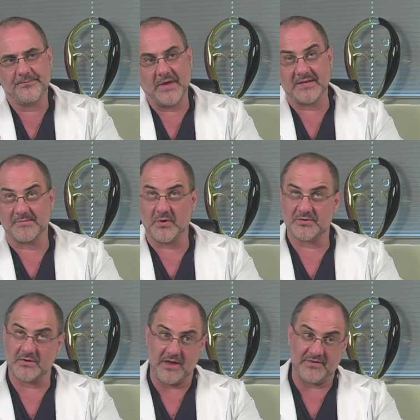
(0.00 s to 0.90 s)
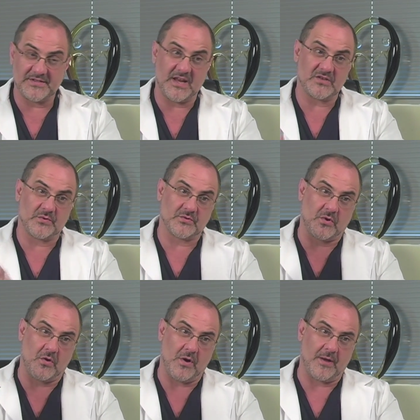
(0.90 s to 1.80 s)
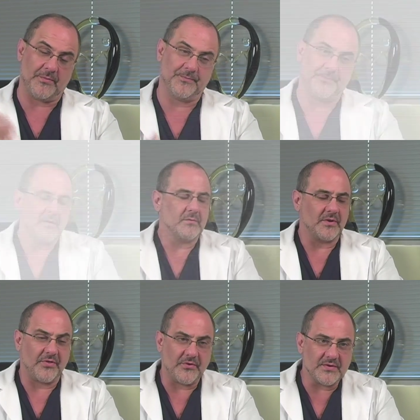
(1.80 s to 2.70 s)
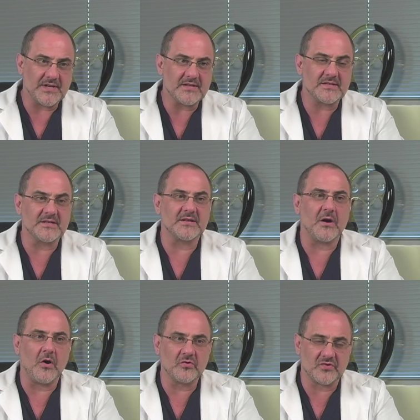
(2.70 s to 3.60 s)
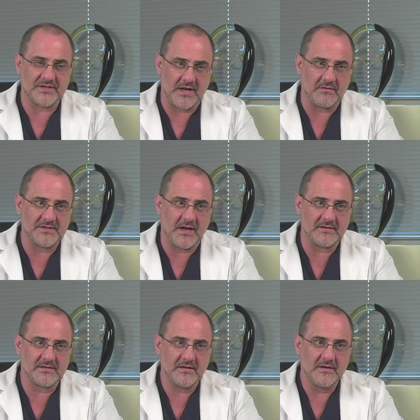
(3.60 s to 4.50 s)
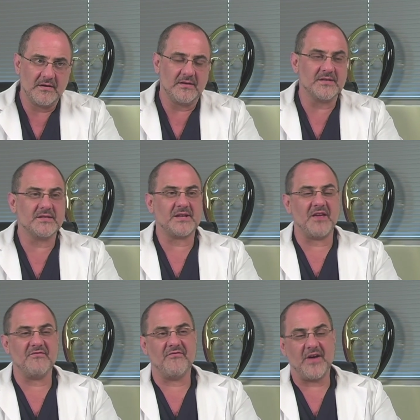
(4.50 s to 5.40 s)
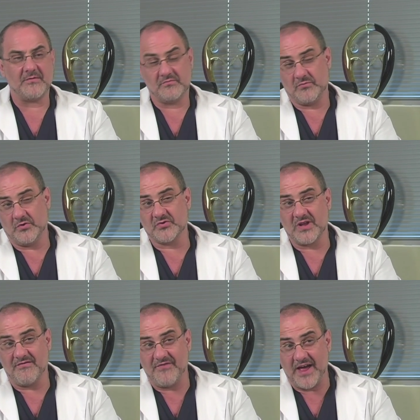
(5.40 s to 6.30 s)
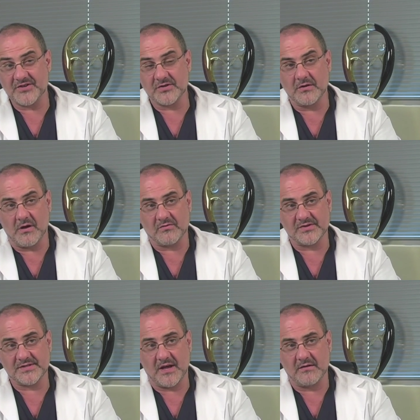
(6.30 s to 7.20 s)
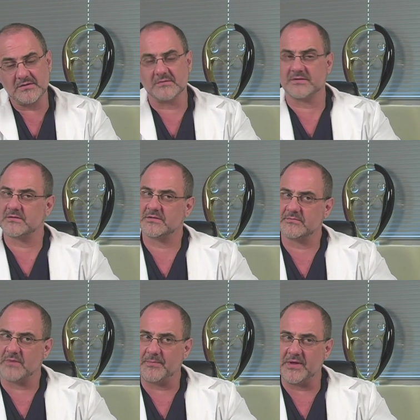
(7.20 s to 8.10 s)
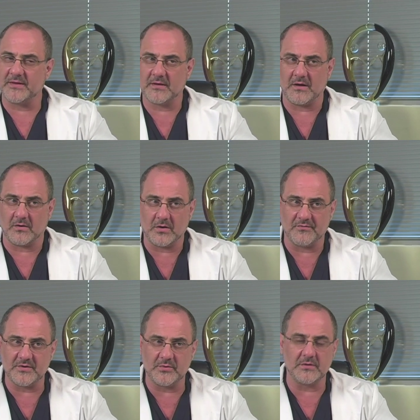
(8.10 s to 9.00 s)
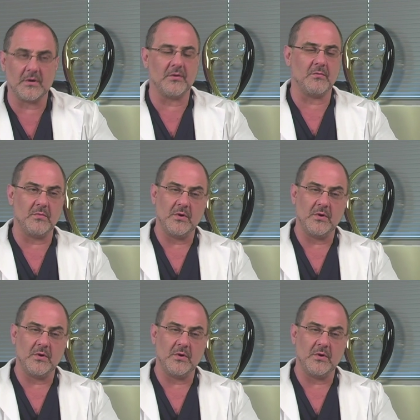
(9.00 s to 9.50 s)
as opposed to FSH, which will go up. Well, the third test is an ultrasound test. This is a usually a vaginal ultrasound, so it might be a little uncomfortable, although